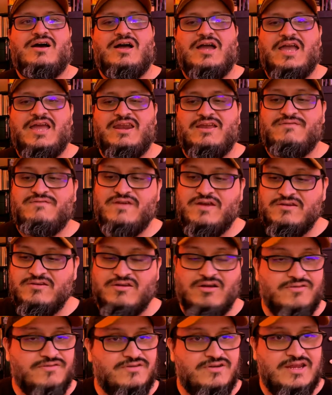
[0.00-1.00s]
And I found an
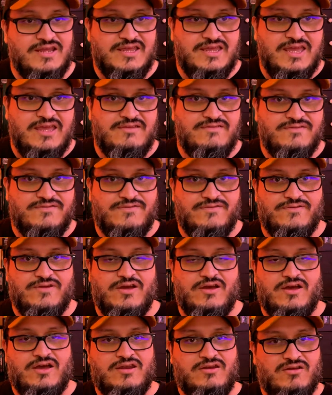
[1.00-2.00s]
alternate case, for,
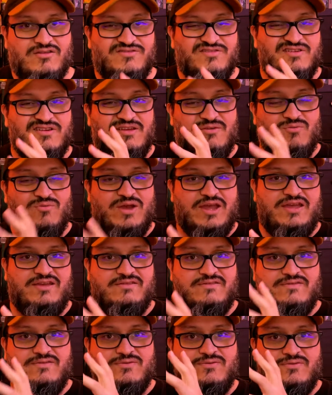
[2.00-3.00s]
an alternate way
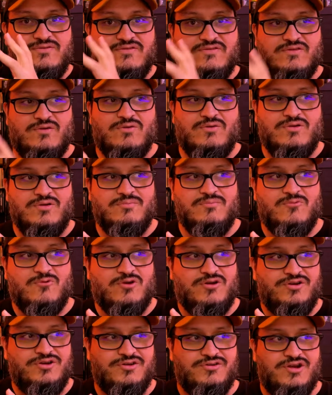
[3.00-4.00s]
to store them
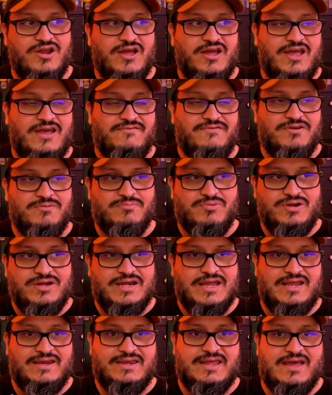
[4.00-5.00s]
where you're not having to bring
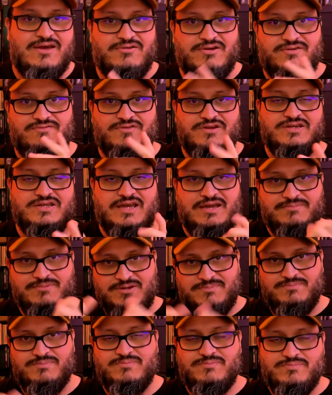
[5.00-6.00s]
that down every time
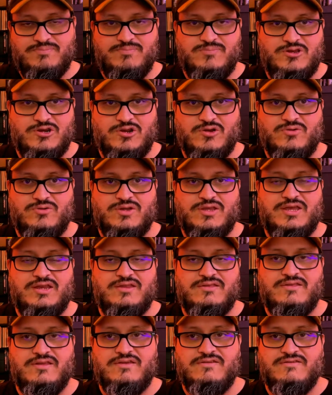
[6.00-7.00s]
to, get a
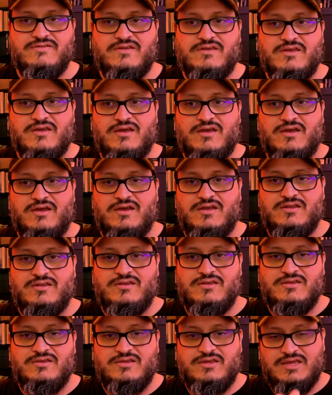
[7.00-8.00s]
disc
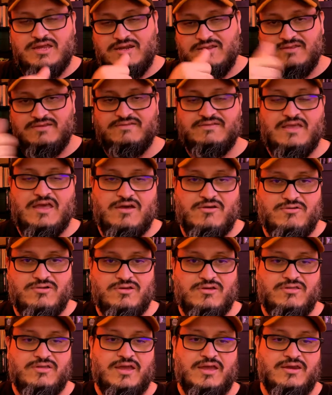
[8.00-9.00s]
out and
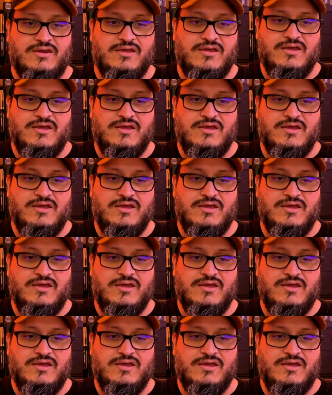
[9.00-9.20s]
all that.